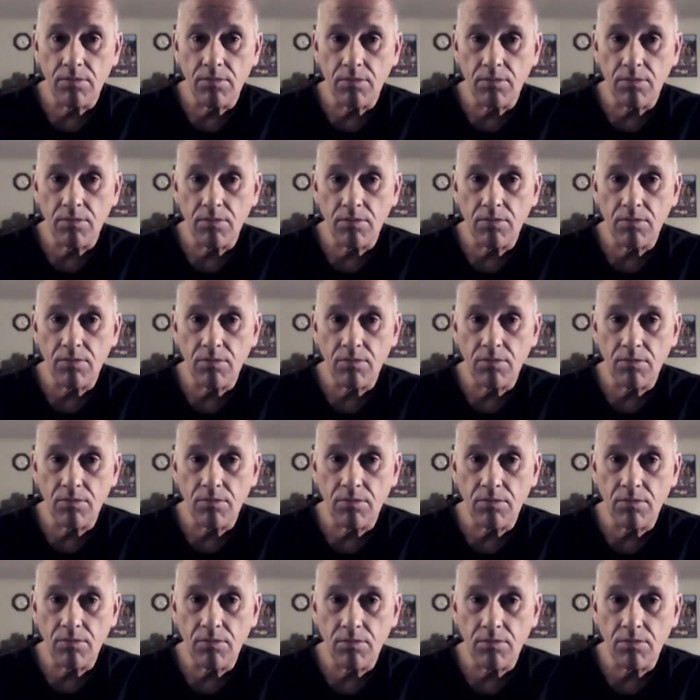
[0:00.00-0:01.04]

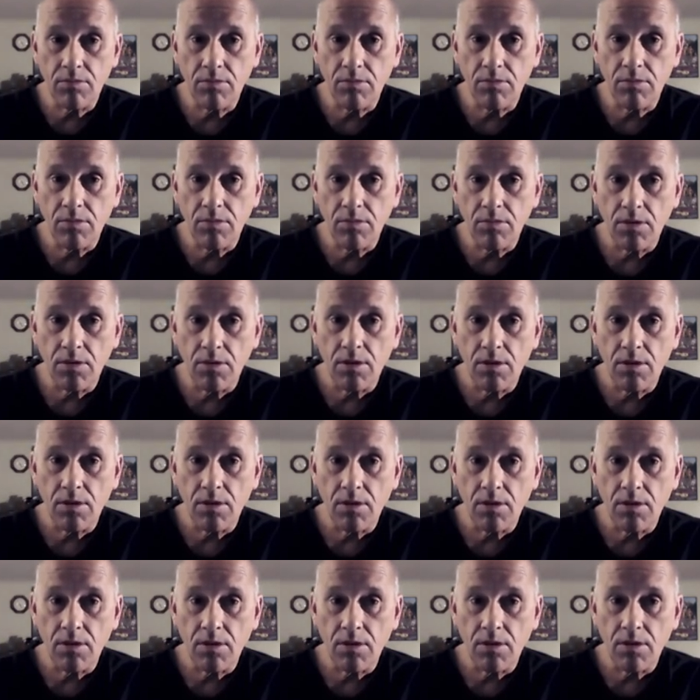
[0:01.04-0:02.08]

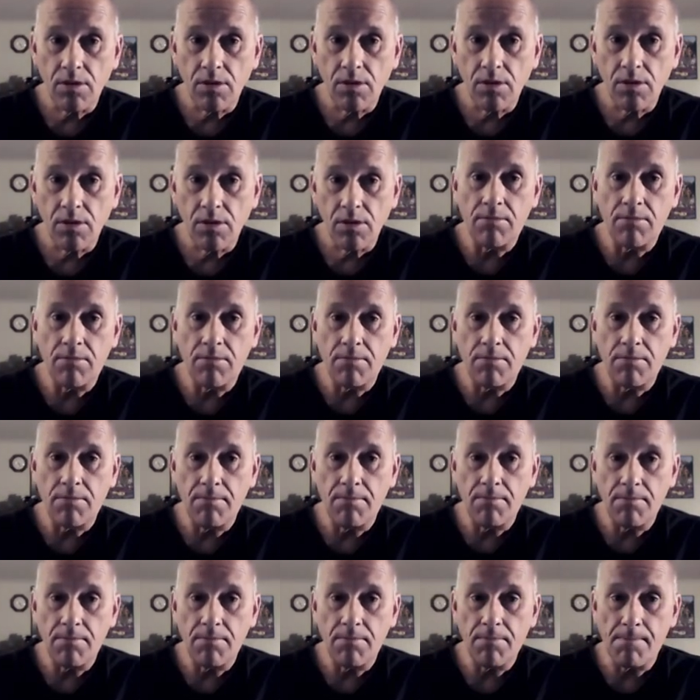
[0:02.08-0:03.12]

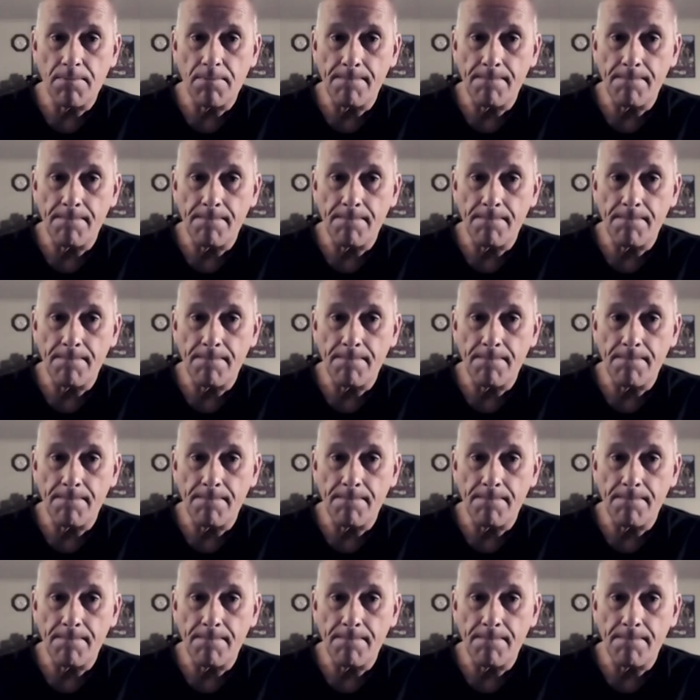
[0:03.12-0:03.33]
No words are spoken by the person on screen.